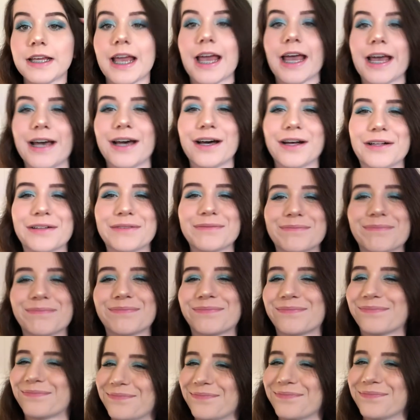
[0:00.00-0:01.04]
Cow.
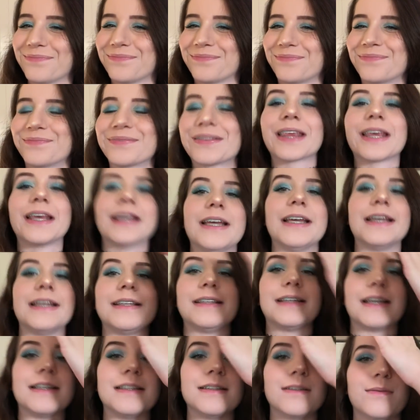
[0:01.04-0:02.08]
Mm,
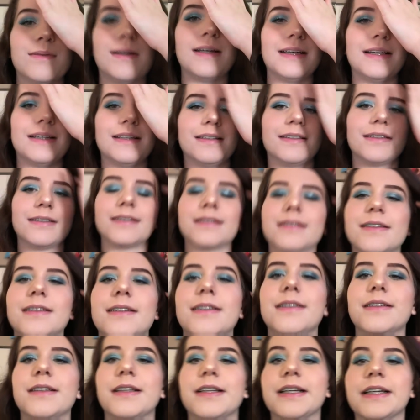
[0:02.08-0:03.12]
guess what?
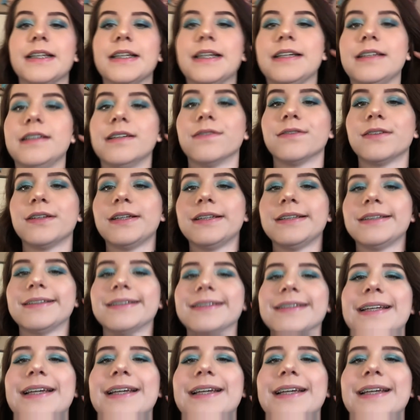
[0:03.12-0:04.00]
Did it look any different?